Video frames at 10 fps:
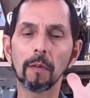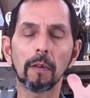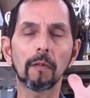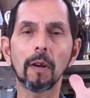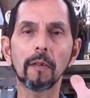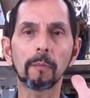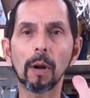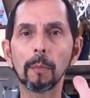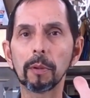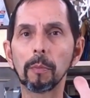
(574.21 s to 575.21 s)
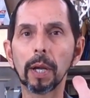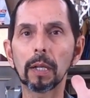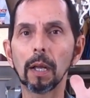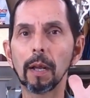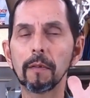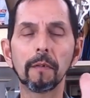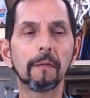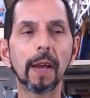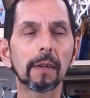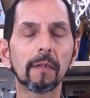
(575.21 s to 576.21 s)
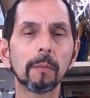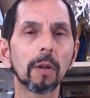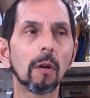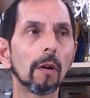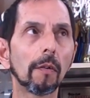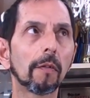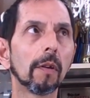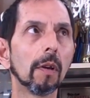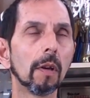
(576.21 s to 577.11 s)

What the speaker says: Does it cause a problem with the brake lines? In fact, some of the cars,